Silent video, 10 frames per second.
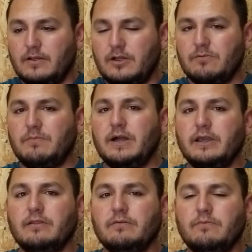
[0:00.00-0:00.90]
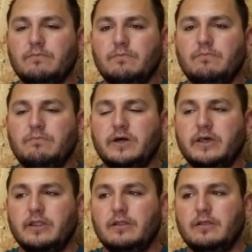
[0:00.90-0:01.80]
on mine,
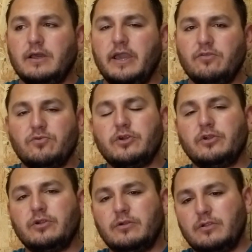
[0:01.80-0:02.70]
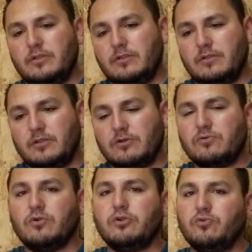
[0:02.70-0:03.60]
but I had to turn the
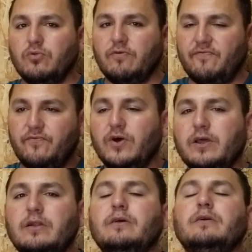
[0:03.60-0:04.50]
controller to the front